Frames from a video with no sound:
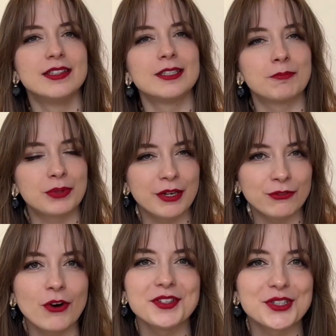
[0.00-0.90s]
The
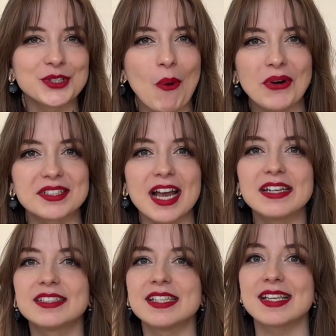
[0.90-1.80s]
prefrontal
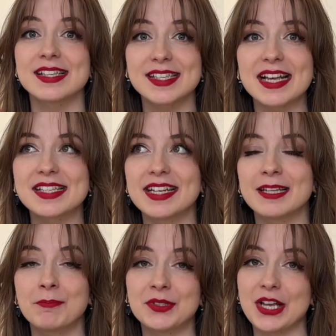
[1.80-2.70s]
cortex is assessing
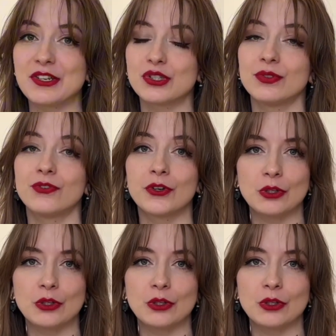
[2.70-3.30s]
the potential for